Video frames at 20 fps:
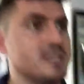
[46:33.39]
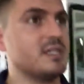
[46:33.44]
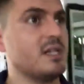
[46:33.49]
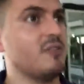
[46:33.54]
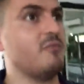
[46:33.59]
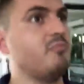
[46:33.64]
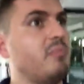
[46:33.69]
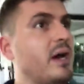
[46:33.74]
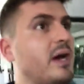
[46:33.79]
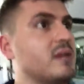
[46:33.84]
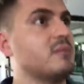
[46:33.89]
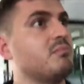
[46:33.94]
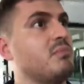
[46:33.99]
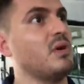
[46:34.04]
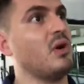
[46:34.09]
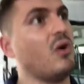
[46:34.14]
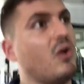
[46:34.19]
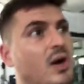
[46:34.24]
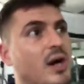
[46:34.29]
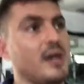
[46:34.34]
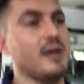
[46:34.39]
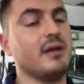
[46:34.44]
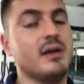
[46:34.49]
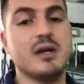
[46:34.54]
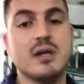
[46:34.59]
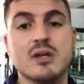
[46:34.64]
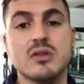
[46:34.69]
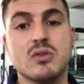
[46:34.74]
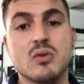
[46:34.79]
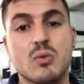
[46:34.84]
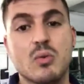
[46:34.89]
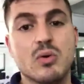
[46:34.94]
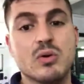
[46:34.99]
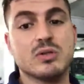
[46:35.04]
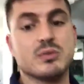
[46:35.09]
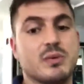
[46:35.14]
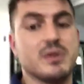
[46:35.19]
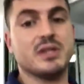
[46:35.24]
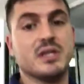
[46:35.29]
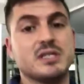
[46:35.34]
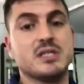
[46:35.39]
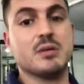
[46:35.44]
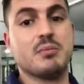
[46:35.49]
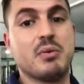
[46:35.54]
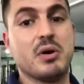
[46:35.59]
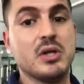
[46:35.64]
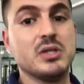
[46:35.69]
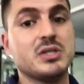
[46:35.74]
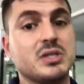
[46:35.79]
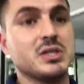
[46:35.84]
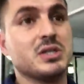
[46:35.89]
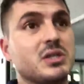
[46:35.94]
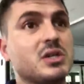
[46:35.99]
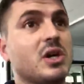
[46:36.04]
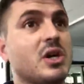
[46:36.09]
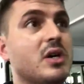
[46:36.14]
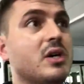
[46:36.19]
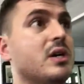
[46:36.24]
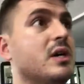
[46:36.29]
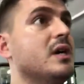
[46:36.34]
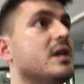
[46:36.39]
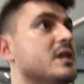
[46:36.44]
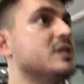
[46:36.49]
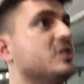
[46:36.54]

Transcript: and stuff back behind the walls where they're supposed to go.